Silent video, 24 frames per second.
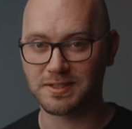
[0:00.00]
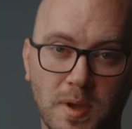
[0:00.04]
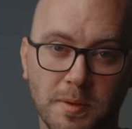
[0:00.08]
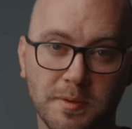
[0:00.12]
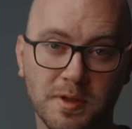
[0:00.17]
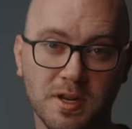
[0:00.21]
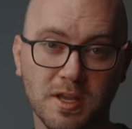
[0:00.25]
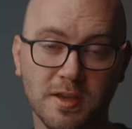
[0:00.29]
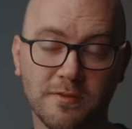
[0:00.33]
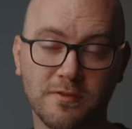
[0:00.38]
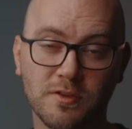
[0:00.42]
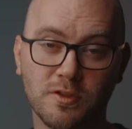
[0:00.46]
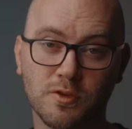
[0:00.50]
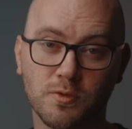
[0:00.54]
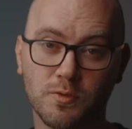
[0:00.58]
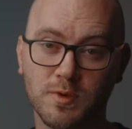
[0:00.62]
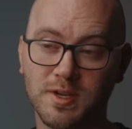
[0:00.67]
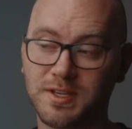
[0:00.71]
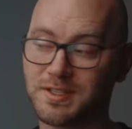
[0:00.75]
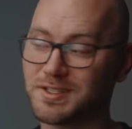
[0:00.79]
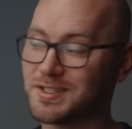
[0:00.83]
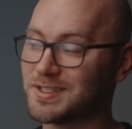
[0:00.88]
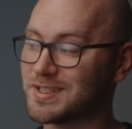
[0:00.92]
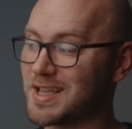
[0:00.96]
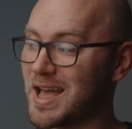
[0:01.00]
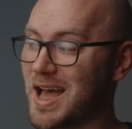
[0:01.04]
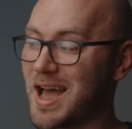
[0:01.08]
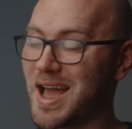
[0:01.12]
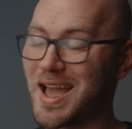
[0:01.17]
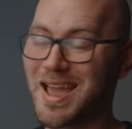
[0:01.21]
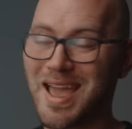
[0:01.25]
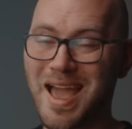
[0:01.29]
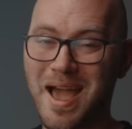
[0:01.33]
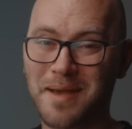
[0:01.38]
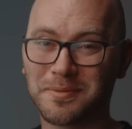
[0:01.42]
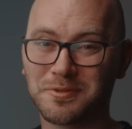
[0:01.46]
I'm going to give you the reasons
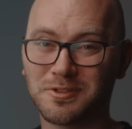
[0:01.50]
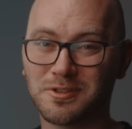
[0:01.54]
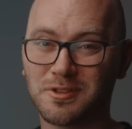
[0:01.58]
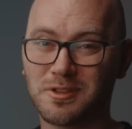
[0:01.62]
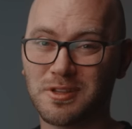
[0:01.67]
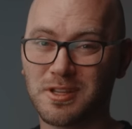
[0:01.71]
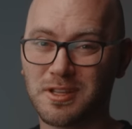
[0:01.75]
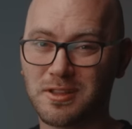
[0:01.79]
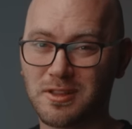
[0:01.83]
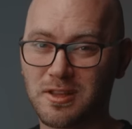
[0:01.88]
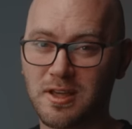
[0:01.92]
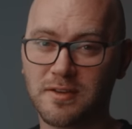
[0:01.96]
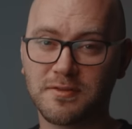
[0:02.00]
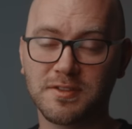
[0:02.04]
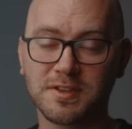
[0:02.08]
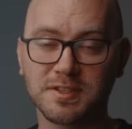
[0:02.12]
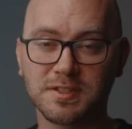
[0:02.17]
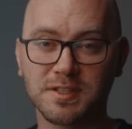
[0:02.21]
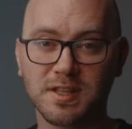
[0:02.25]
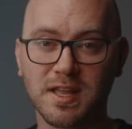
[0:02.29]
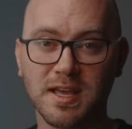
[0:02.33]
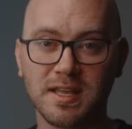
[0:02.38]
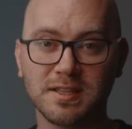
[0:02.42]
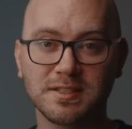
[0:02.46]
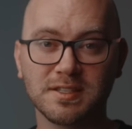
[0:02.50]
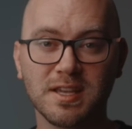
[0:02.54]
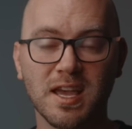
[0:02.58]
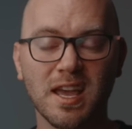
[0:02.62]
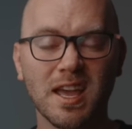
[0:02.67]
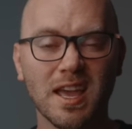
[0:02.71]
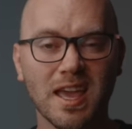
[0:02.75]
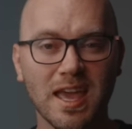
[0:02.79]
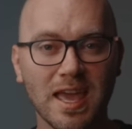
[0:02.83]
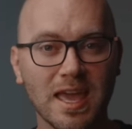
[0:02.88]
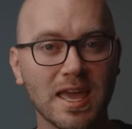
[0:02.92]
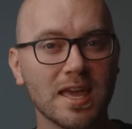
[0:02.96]
I absolutely love this lens
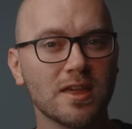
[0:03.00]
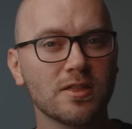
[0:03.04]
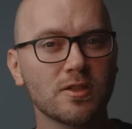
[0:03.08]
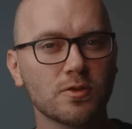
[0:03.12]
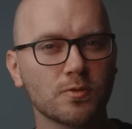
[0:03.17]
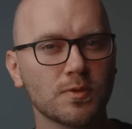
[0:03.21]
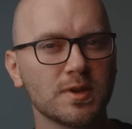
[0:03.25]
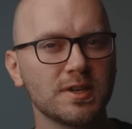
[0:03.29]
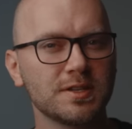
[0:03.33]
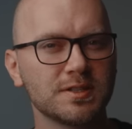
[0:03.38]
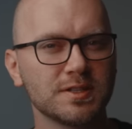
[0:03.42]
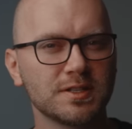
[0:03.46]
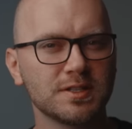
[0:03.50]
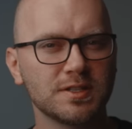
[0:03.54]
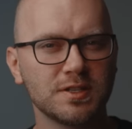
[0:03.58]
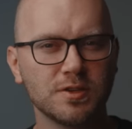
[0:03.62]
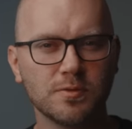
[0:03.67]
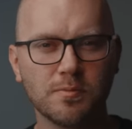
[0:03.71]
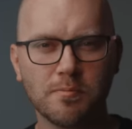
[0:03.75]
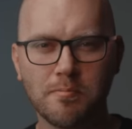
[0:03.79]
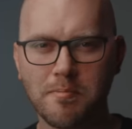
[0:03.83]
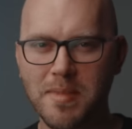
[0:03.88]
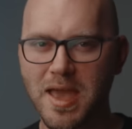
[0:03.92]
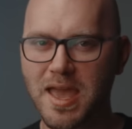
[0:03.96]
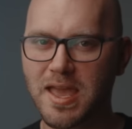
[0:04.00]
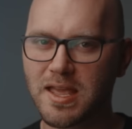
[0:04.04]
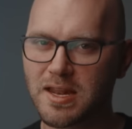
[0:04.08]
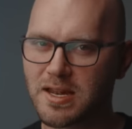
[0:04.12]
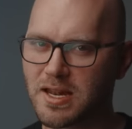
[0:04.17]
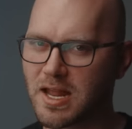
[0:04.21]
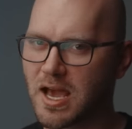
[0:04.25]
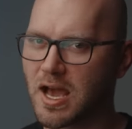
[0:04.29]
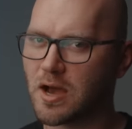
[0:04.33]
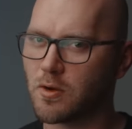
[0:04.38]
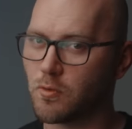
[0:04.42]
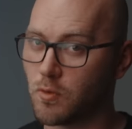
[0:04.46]
and the reasons you may
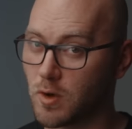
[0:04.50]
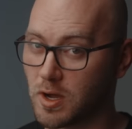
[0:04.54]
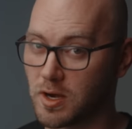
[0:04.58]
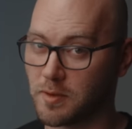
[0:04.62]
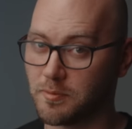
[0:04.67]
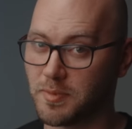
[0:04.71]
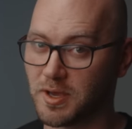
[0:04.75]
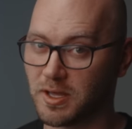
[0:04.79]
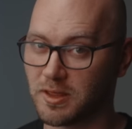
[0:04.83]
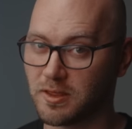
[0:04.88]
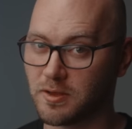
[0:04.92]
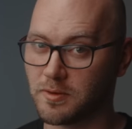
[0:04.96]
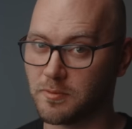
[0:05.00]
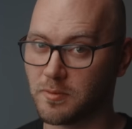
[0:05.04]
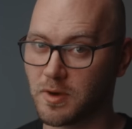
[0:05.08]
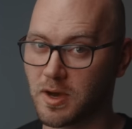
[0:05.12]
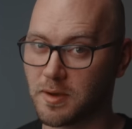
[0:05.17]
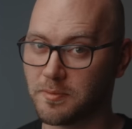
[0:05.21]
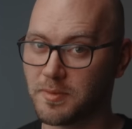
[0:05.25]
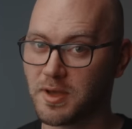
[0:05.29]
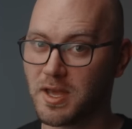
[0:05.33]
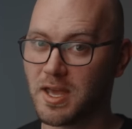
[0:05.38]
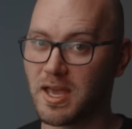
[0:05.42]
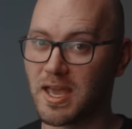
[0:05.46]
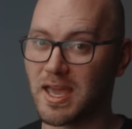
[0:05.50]
not want to pick them up,